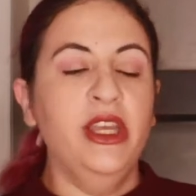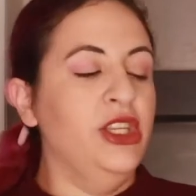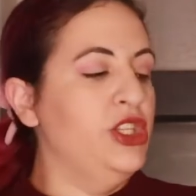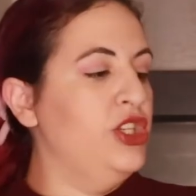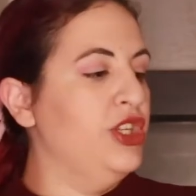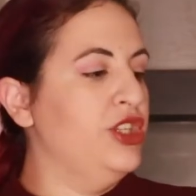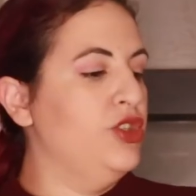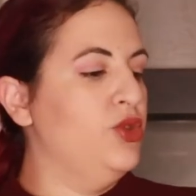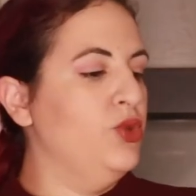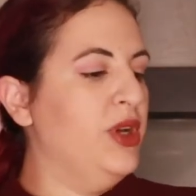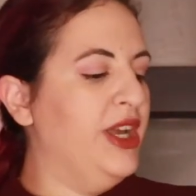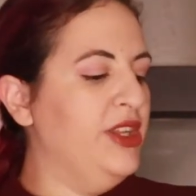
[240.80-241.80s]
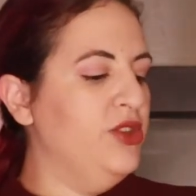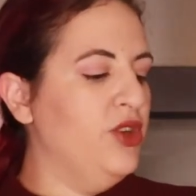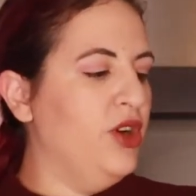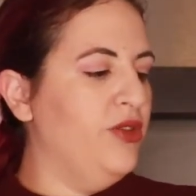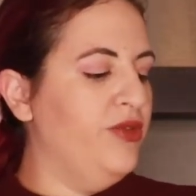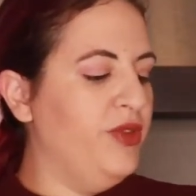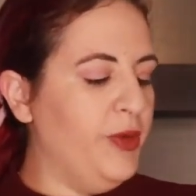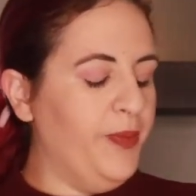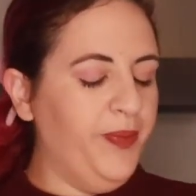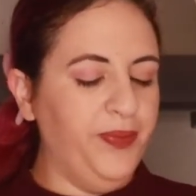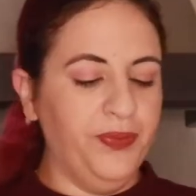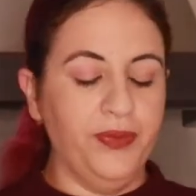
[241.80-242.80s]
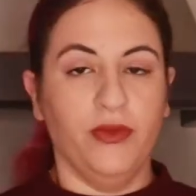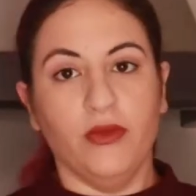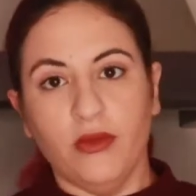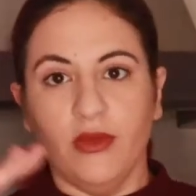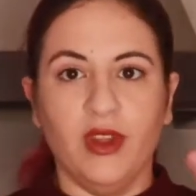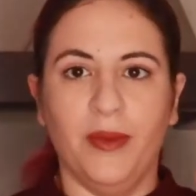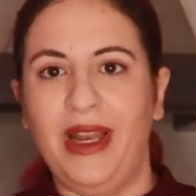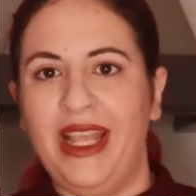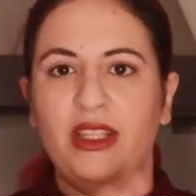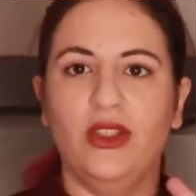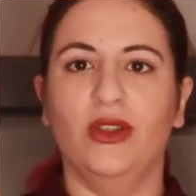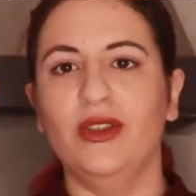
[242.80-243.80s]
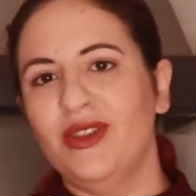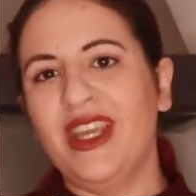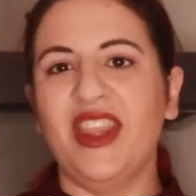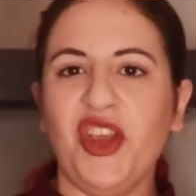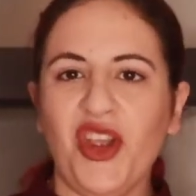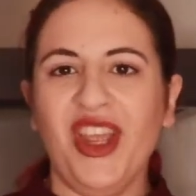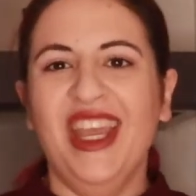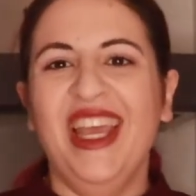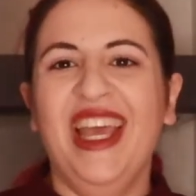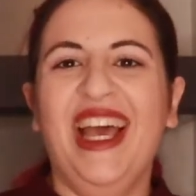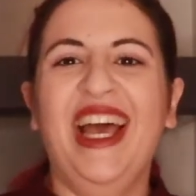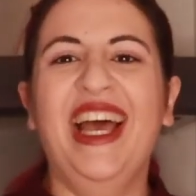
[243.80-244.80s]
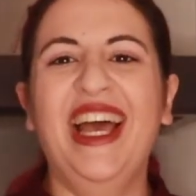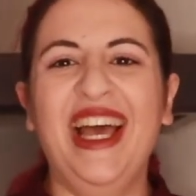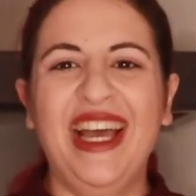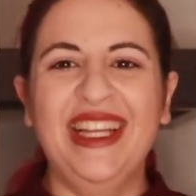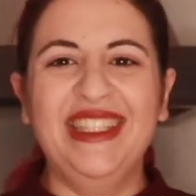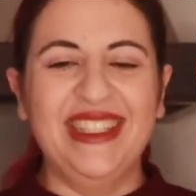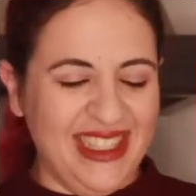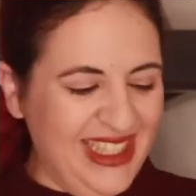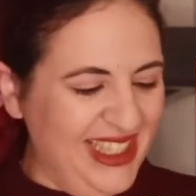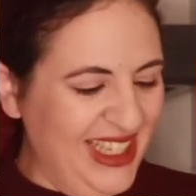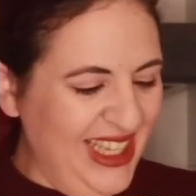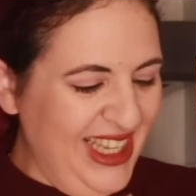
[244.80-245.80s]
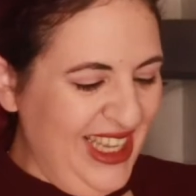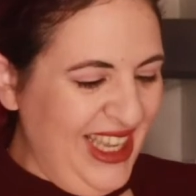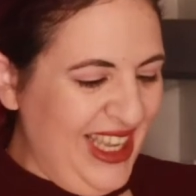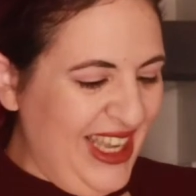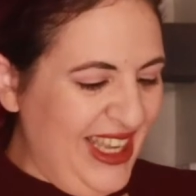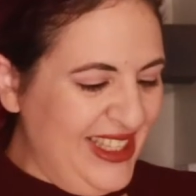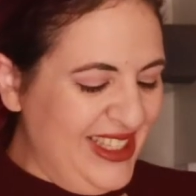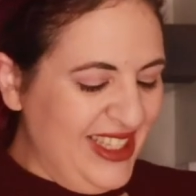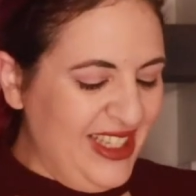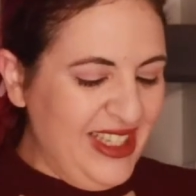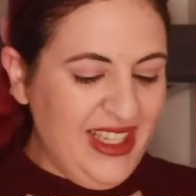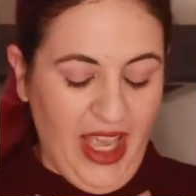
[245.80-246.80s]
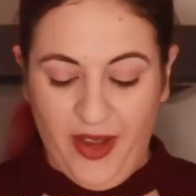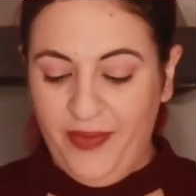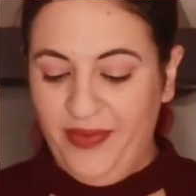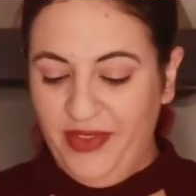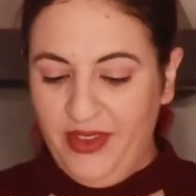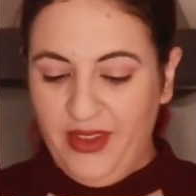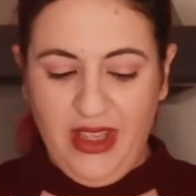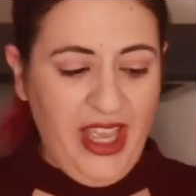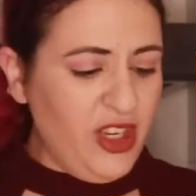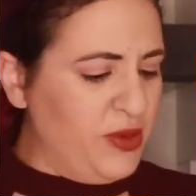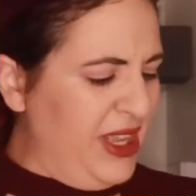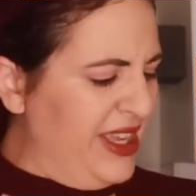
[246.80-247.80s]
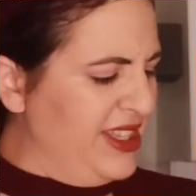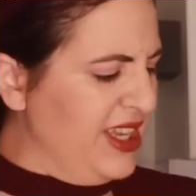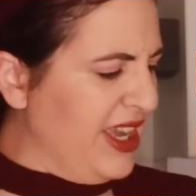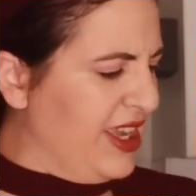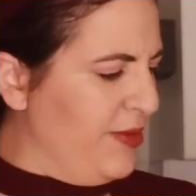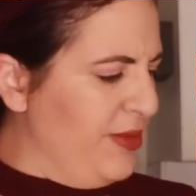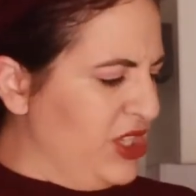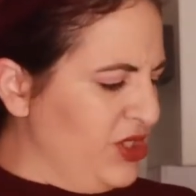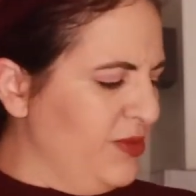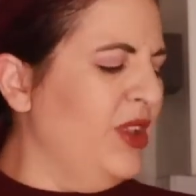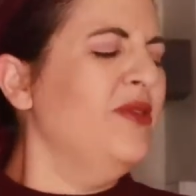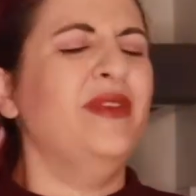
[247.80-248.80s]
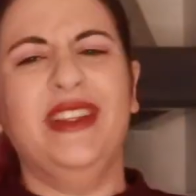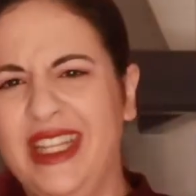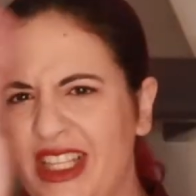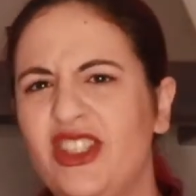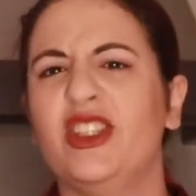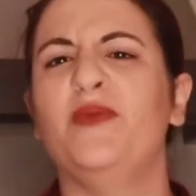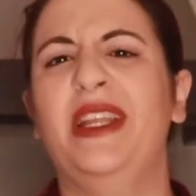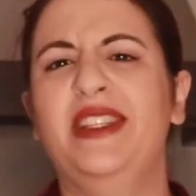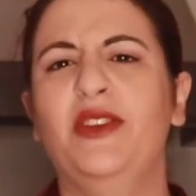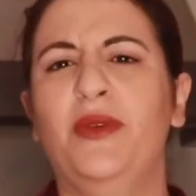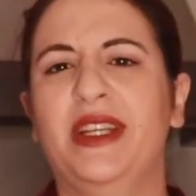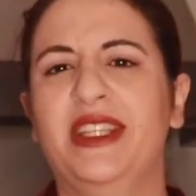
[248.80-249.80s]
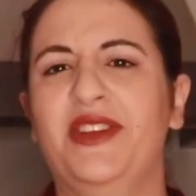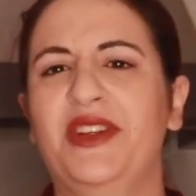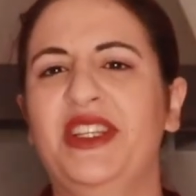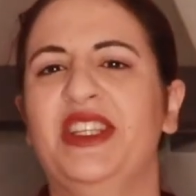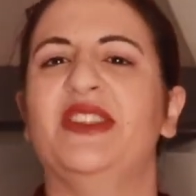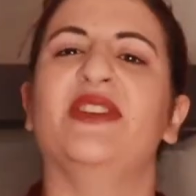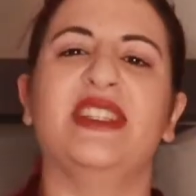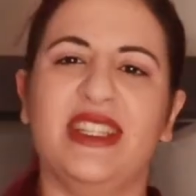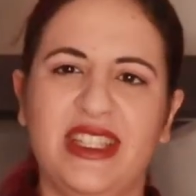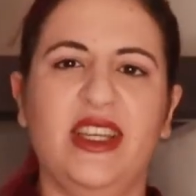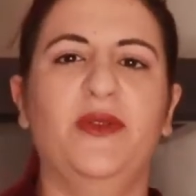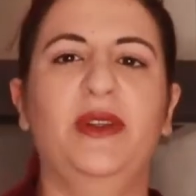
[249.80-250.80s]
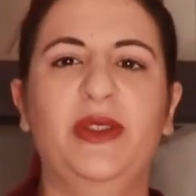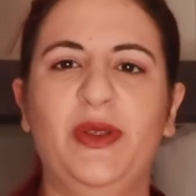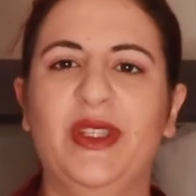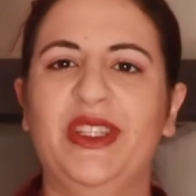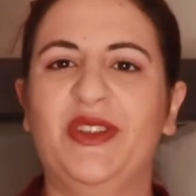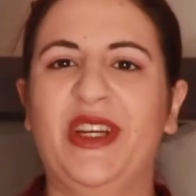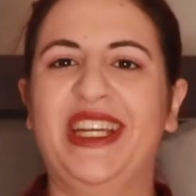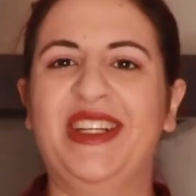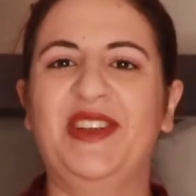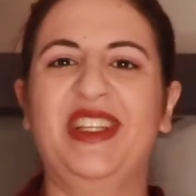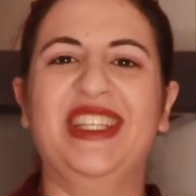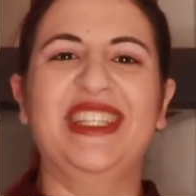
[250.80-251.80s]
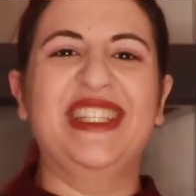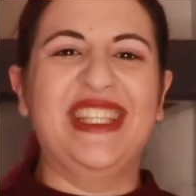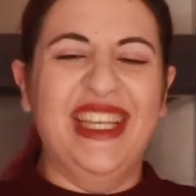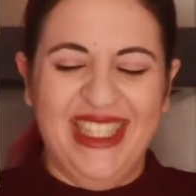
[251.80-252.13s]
just to kind of blend all together. And yeah, actually I think I can mix. Let's just blend the wet ingredients first, and then we'll do the dry ingredients.